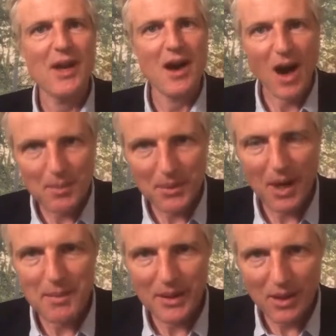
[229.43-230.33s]

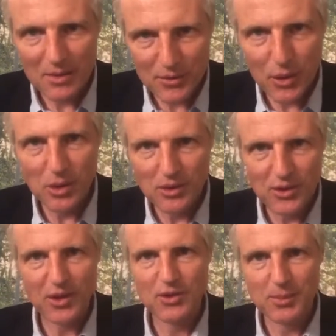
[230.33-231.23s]
upcoming Food
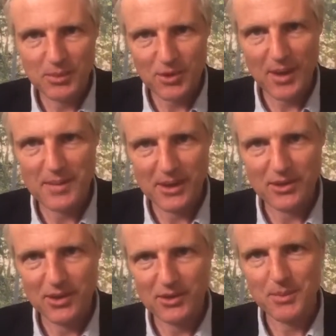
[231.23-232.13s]
Systems
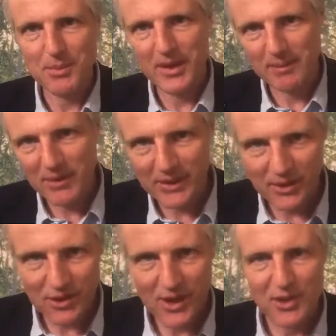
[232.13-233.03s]
Summit to bring these